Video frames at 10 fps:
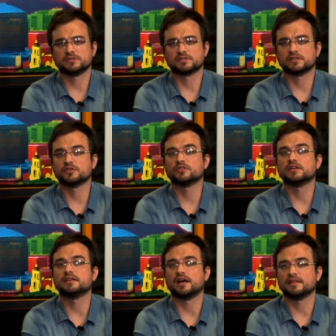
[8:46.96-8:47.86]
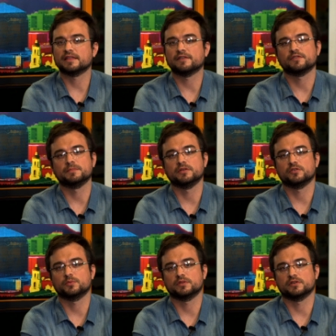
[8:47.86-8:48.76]
is clearly not that familiar
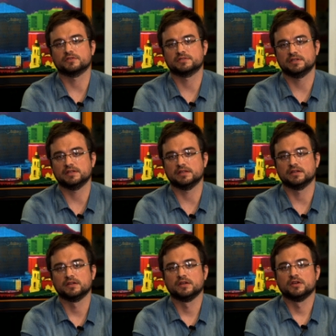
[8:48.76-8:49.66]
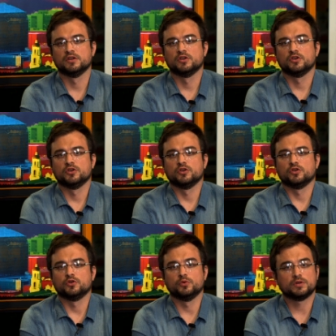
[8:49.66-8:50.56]
with our city.
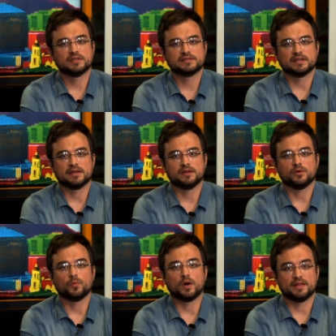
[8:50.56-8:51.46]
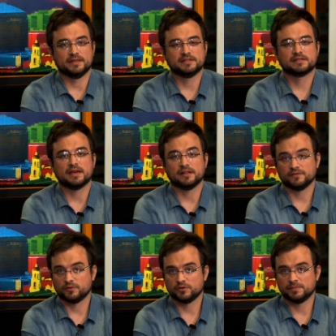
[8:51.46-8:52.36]
Who can say why this
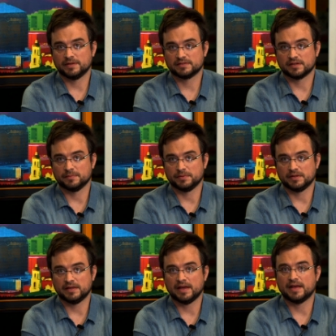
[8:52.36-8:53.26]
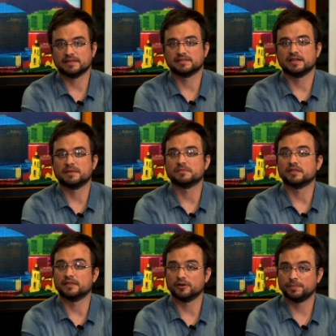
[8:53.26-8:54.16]
California-based company has named
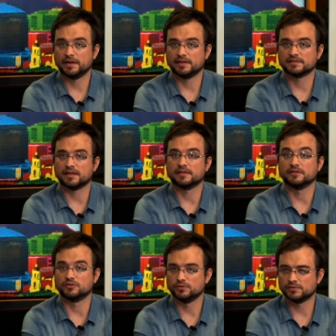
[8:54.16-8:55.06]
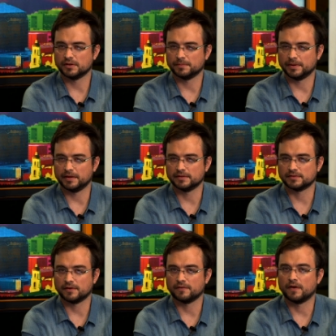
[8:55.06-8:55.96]
their pants the Tucson pants?
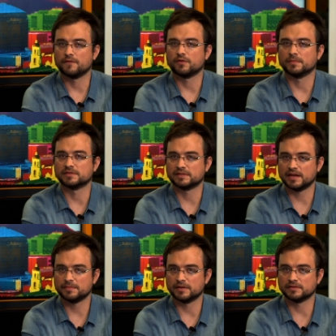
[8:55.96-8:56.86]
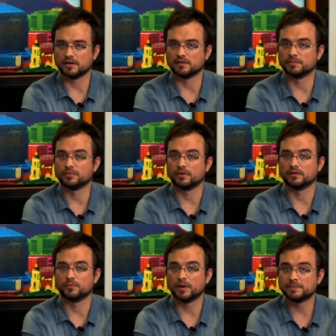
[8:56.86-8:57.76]
From a statement on the Prana
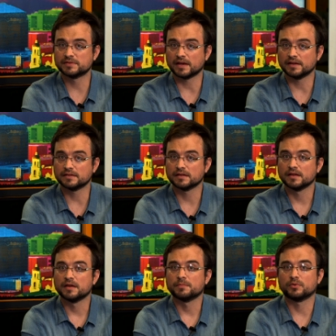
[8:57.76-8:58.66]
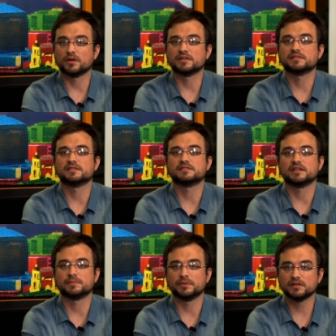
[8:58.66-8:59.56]
website, Prana's
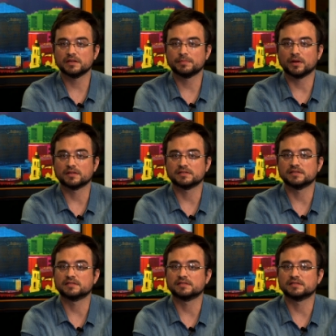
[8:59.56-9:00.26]
sustainability policies